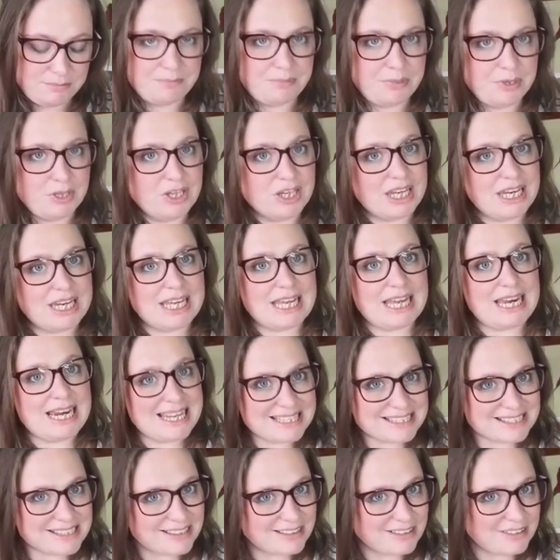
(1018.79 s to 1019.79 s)
but you're going to get
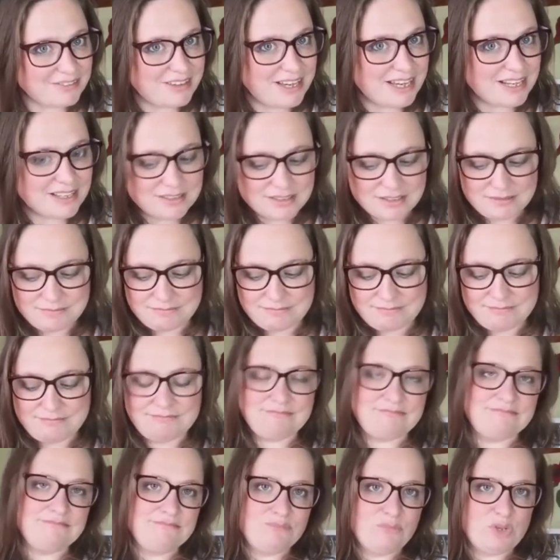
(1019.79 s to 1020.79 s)
less side effects,
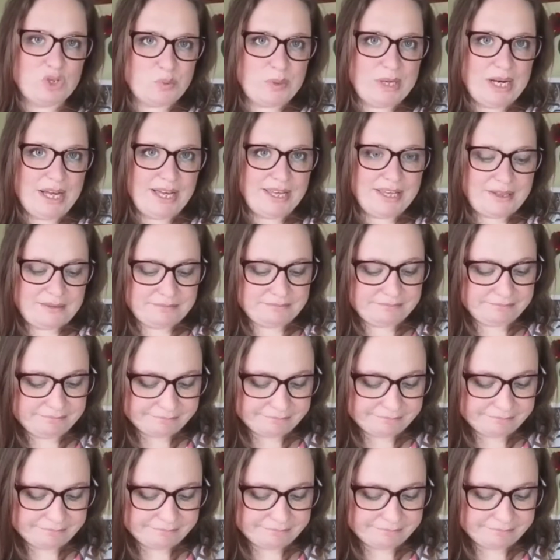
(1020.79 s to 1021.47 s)
which we like.